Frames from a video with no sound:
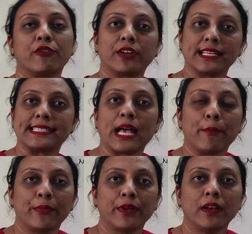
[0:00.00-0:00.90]
For
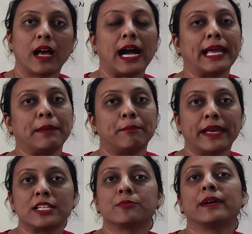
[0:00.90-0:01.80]
example, I
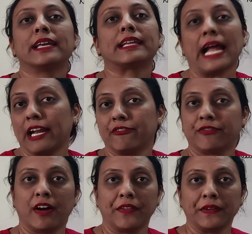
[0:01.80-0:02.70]
met my
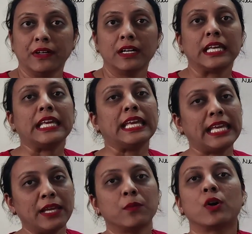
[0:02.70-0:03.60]
grandfather,
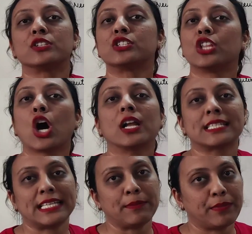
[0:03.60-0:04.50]
he was
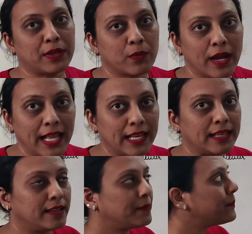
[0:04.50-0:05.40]
not keeping
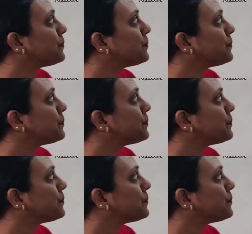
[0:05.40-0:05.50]
well.